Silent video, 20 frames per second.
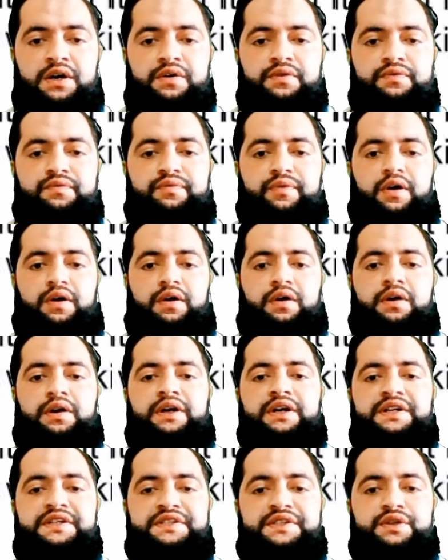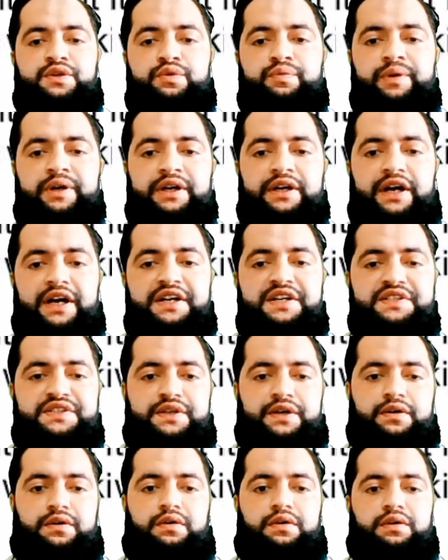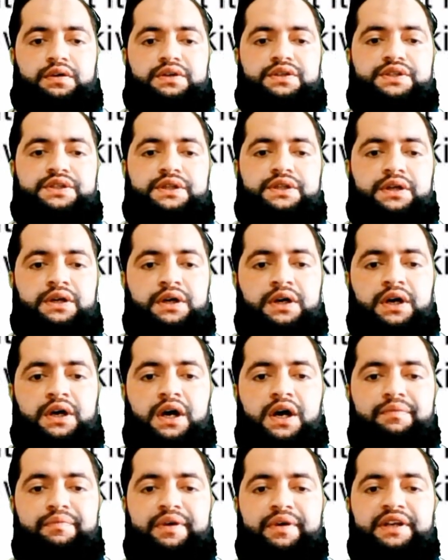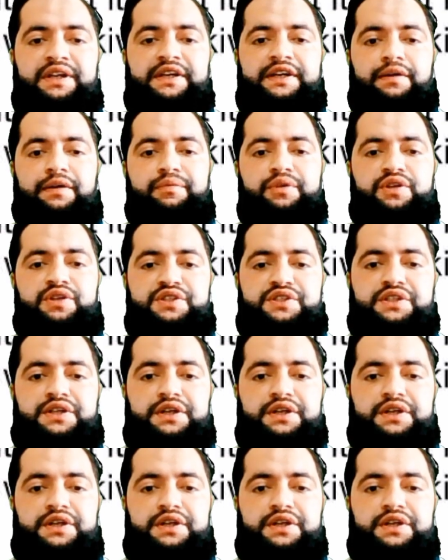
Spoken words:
for its human rights record. Many communist